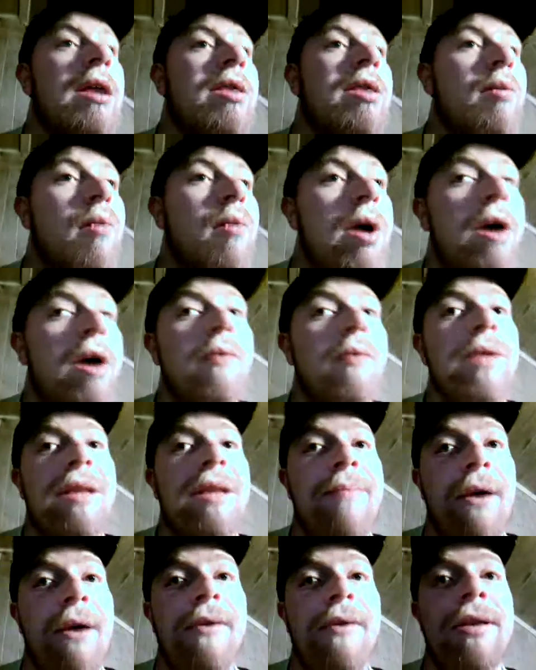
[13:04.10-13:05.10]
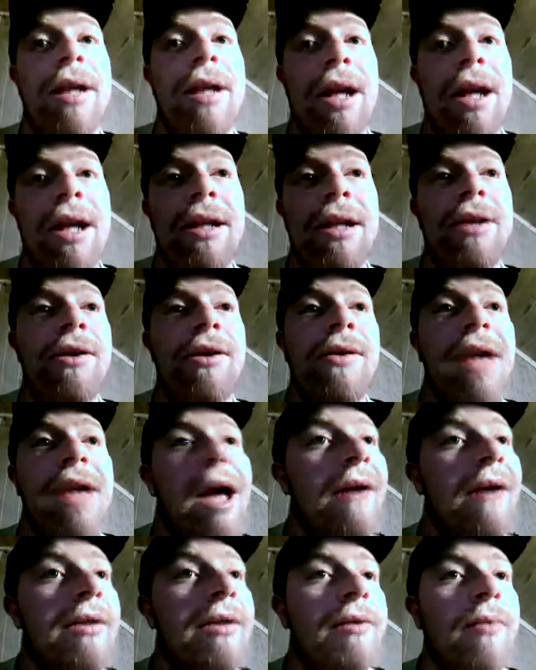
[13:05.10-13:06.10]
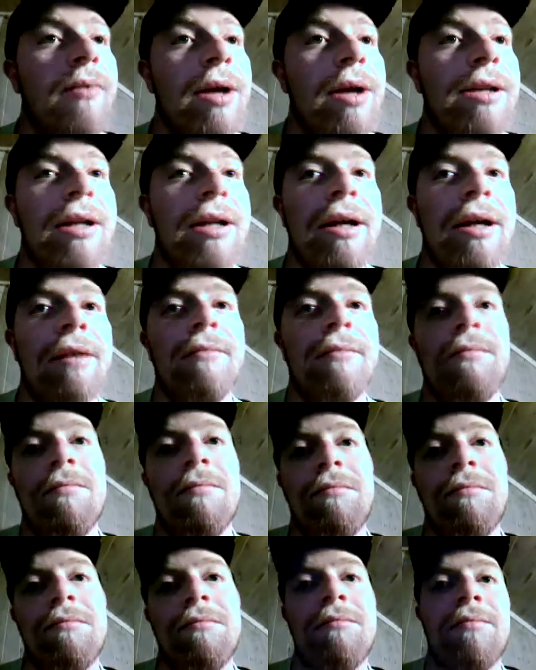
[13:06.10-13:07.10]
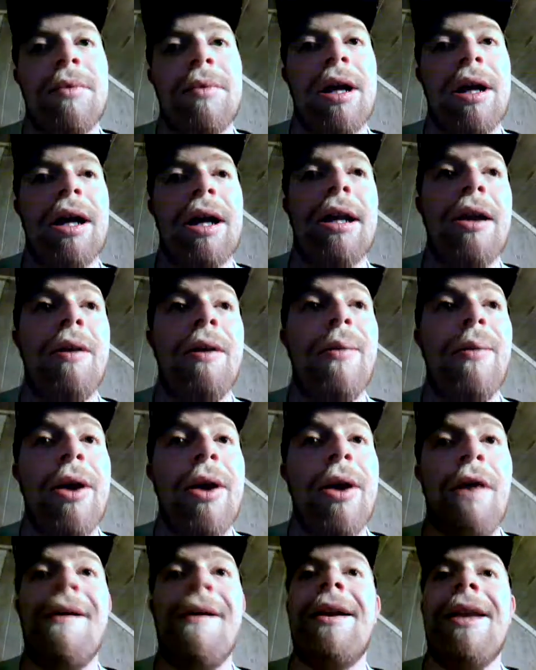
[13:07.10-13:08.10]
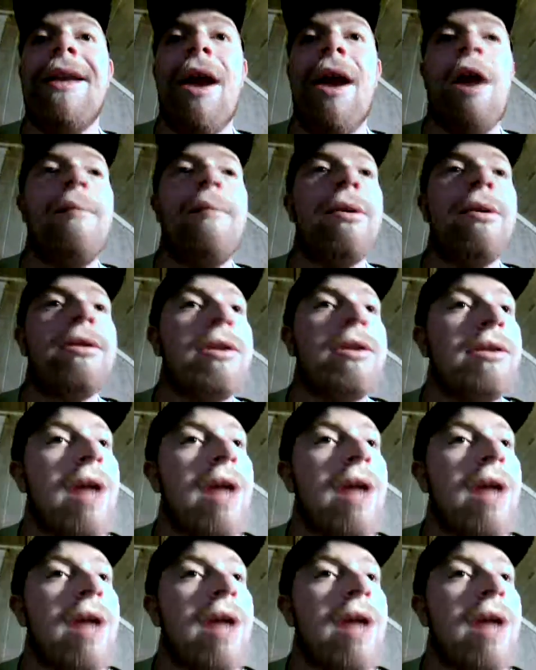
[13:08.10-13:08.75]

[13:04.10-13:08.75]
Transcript: the world was supposed to end in 2000, wasn't it? And here we are in almost